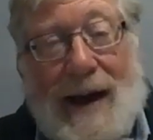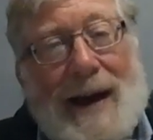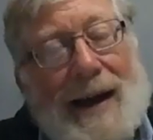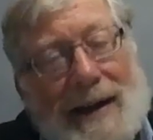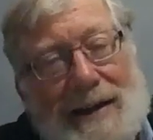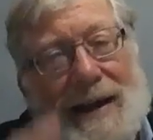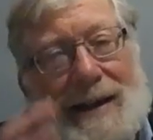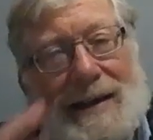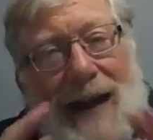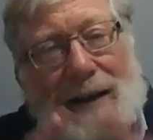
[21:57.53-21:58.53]
He's going
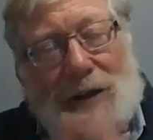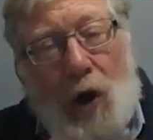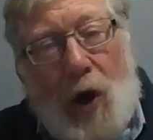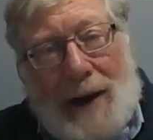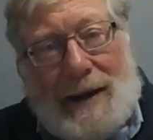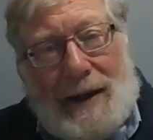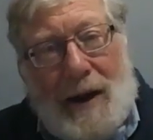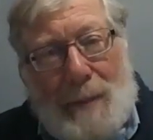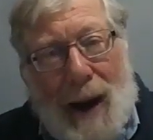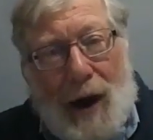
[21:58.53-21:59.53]
to start talking
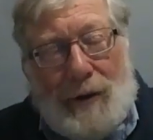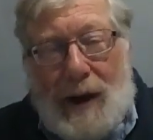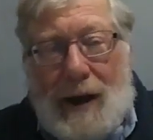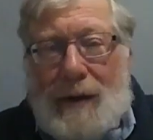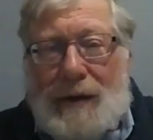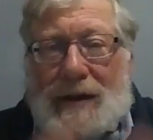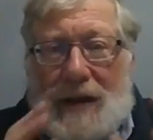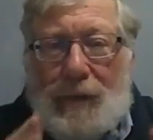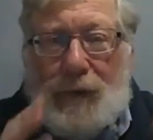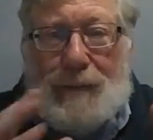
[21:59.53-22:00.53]
about the
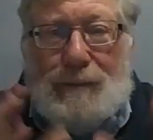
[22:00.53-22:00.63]
different